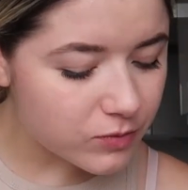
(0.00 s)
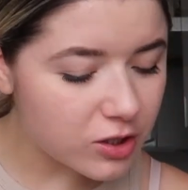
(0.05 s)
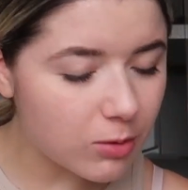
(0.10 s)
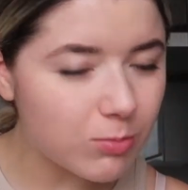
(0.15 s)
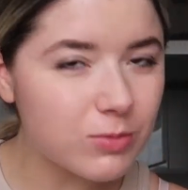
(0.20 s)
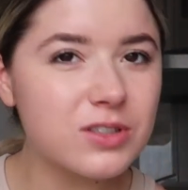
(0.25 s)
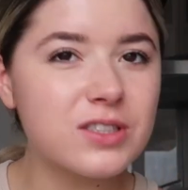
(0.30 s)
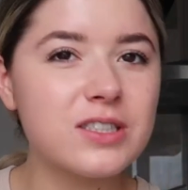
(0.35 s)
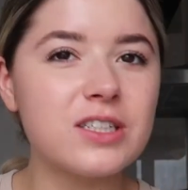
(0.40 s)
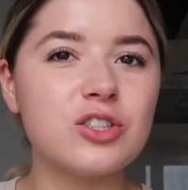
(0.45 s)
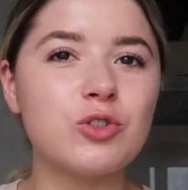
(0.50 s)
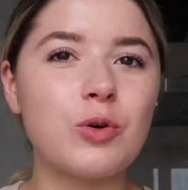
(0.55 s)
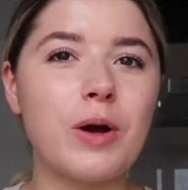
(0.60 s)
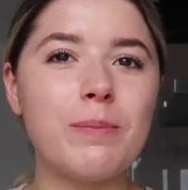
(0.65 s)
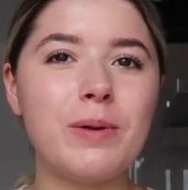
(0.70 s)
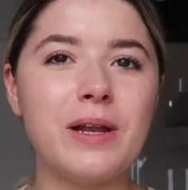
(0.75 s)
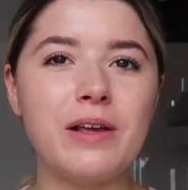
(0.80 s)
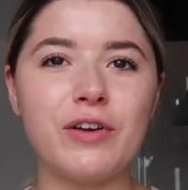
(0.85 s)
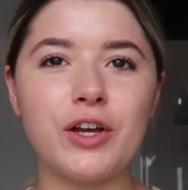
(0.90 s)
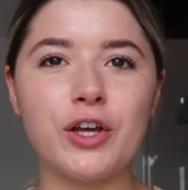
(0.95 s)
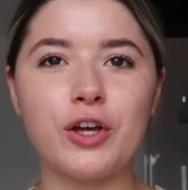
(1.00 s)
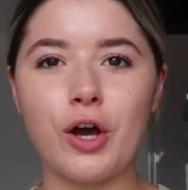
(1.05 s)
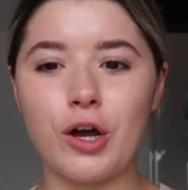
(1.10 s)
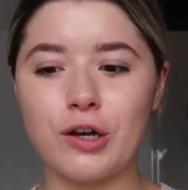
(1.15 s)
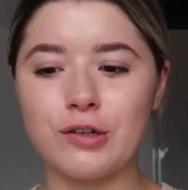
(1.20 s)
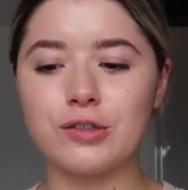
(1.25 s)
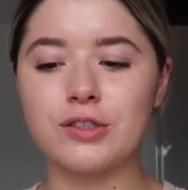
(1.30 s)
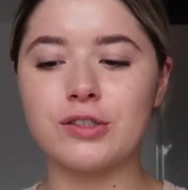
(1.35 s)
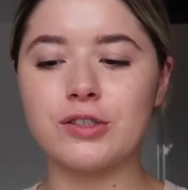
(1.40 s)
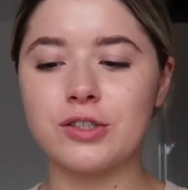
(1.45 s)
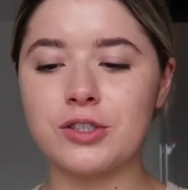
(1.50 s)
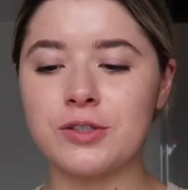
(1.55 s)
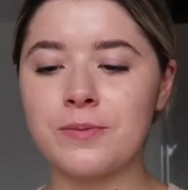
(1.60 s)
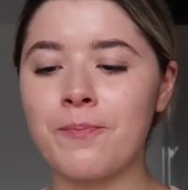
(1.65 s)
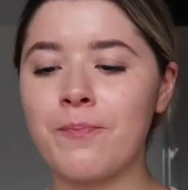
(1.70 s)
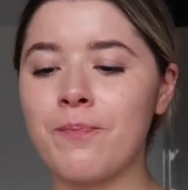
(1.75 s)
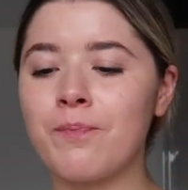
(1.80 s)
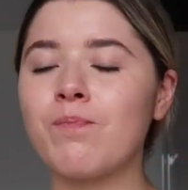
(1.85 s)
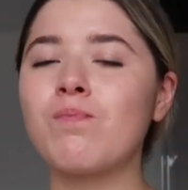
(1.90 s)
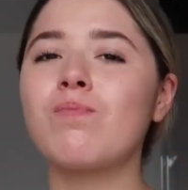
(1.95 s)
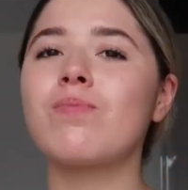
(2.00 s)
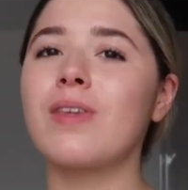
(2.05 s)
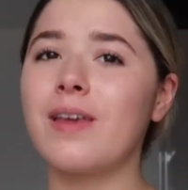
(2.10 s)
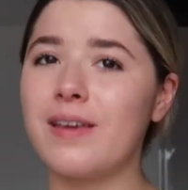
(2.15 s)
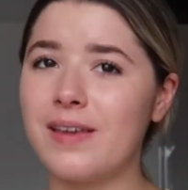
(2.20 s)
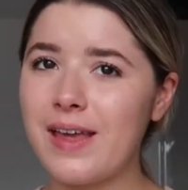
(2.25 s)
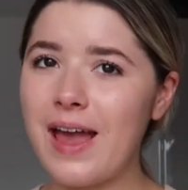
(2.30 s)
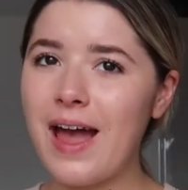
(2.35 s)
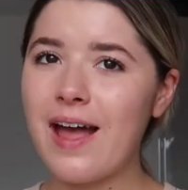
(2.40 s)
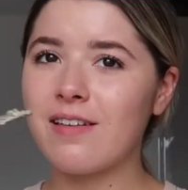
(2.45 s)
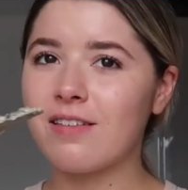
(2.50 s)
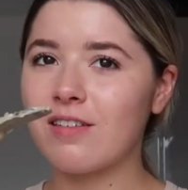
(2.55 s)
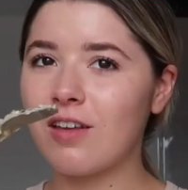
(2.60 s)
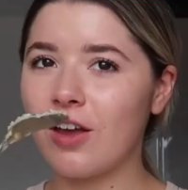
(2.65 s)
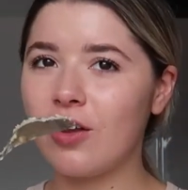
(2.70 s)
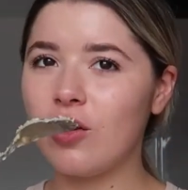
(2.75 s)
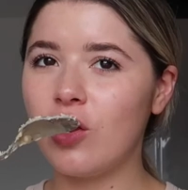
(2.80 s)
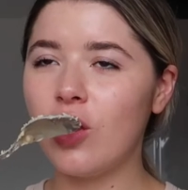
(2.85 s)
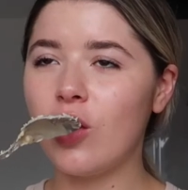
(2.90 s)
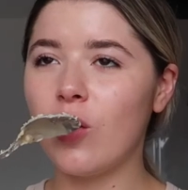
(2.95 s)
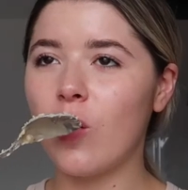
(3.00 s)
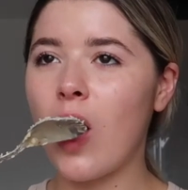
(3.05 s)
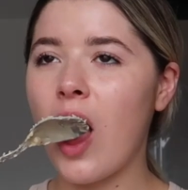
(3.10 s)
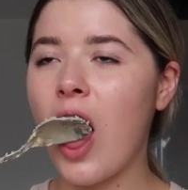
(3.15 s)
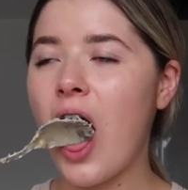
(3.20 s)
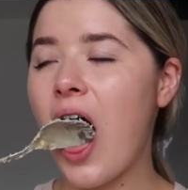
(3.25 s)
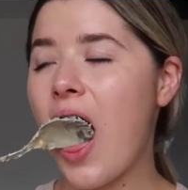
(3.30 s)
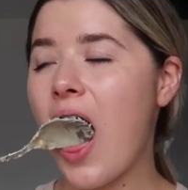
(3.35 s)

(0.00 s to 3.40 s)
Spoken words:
Someone said, do I believe in ghosts? Yes, I do.